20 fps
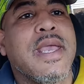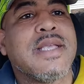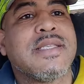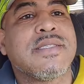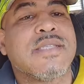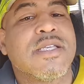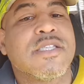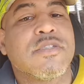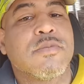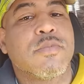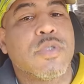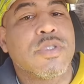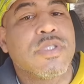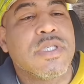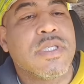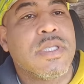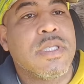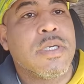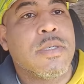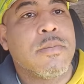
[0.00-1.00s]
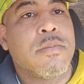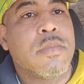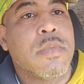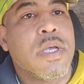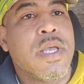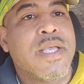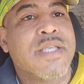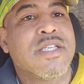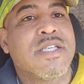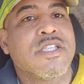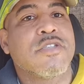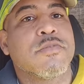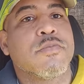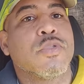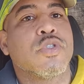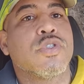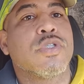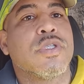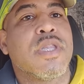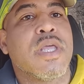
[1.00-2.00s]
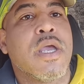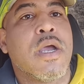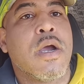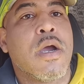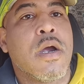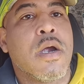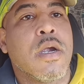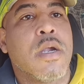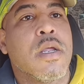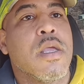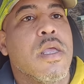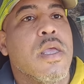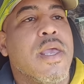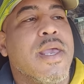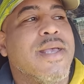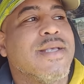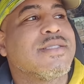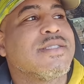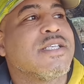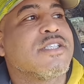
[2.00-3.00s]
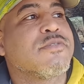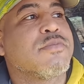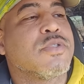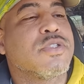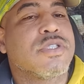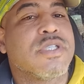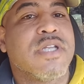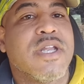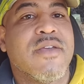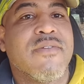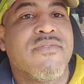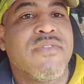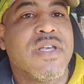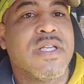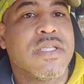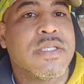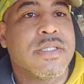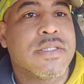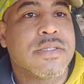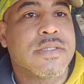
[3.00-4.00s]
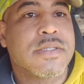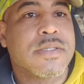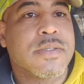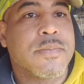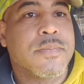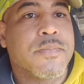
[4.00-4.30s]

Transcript: accessible to them, accessible to their heart, accessible to their feelings.